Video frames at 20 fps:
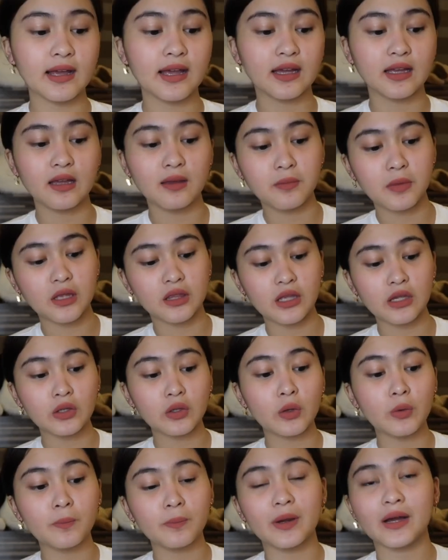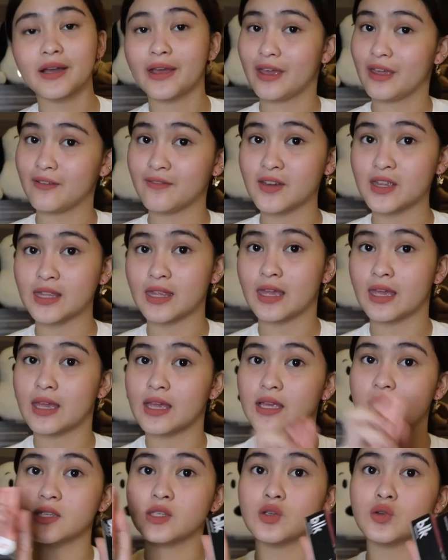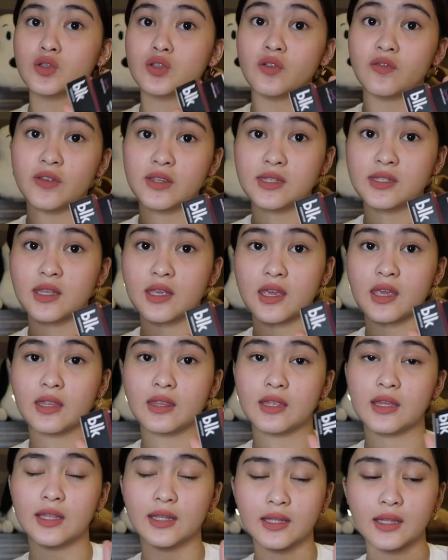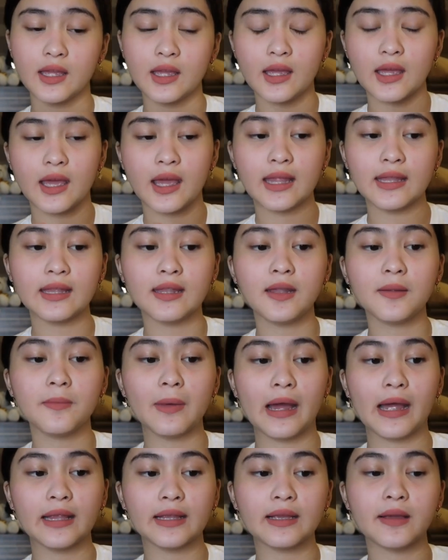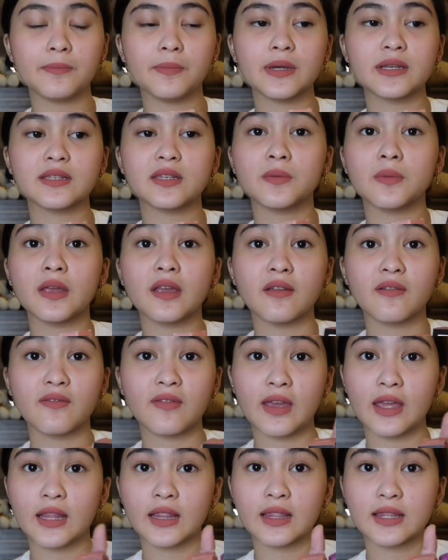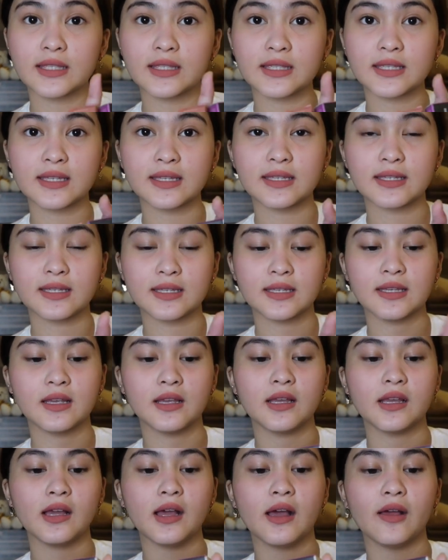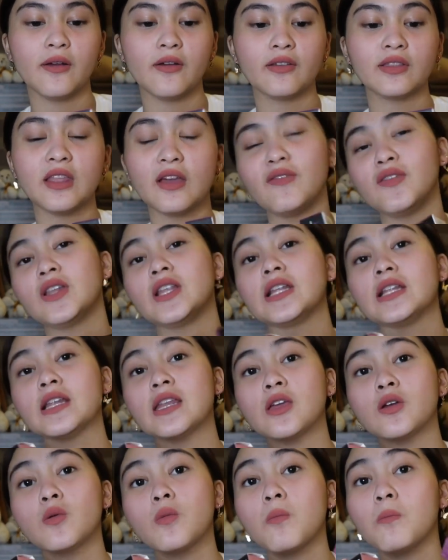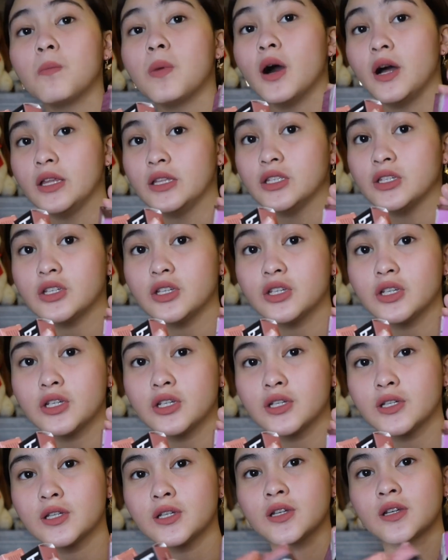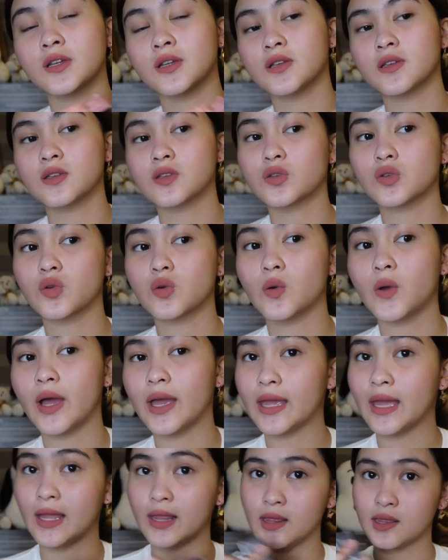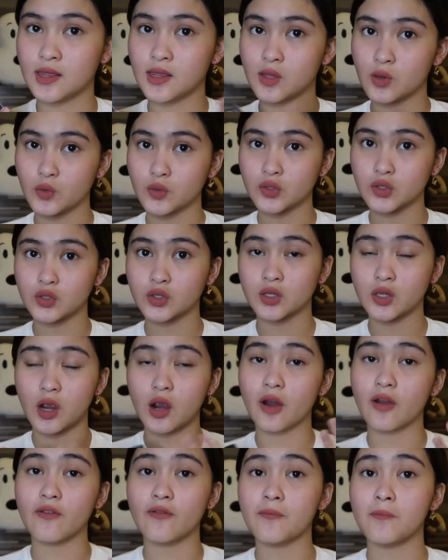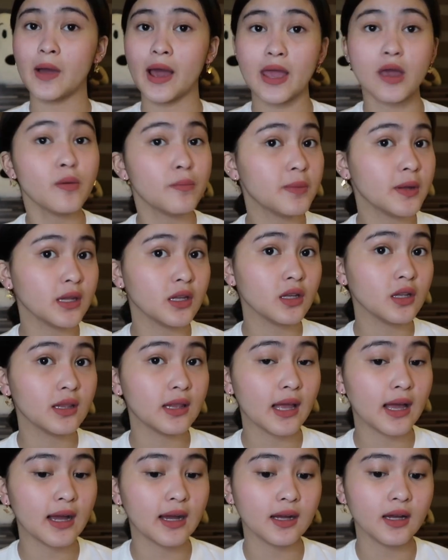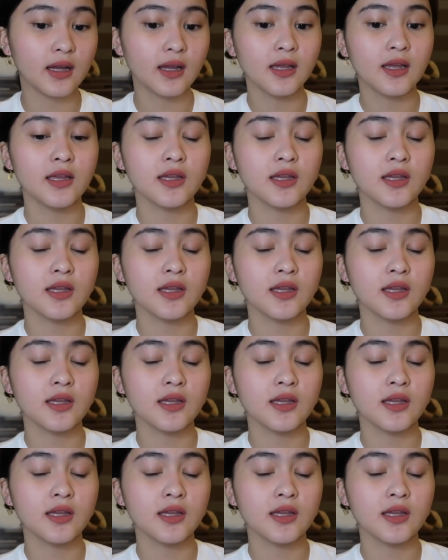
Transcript: Ang gagamitin kong pang everyday is yung Sophisticated. And then naman, kapag sa may events, definitely yung punch. So, ayan. Those are my opinion lang.